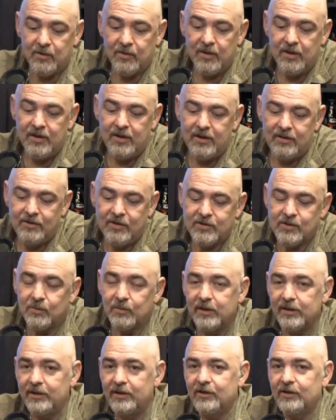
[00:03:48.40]
so
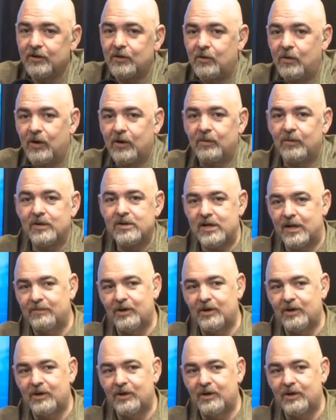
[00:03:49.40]
there's a really good quote,